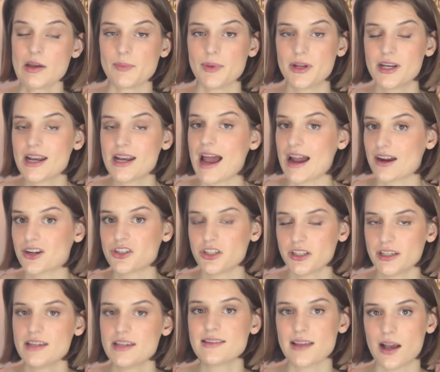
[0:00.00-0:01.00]
but it
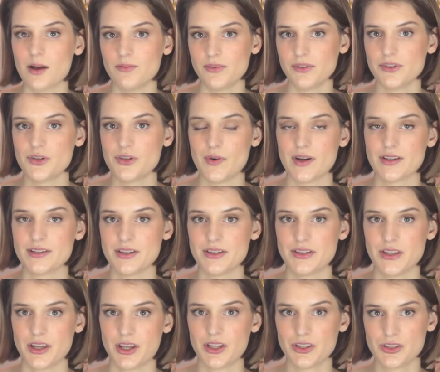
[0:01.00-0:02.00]
actually is helpful to us as
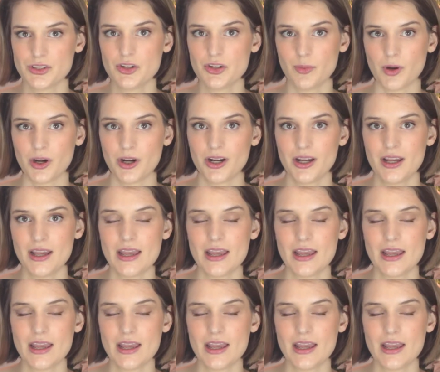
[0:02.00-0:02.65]
the consumer.